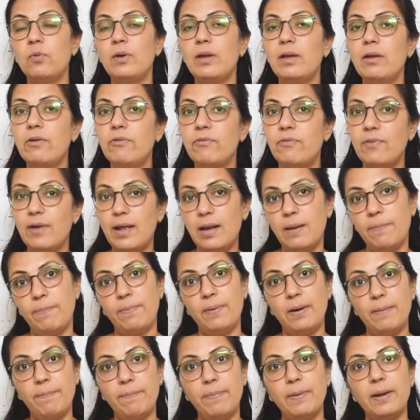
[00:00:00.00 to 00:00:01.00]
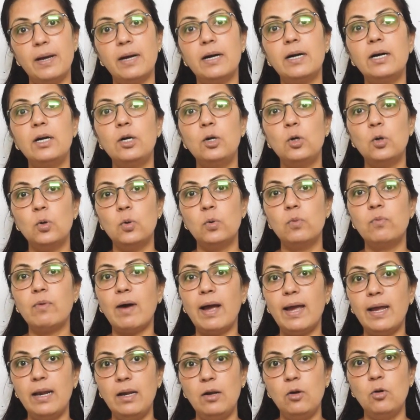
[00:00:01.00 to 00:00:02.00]
we will prepare do
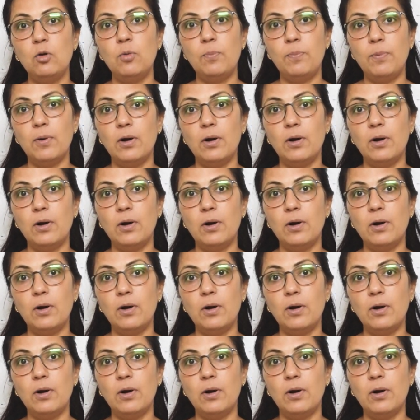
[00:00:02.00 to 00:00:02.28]
while loop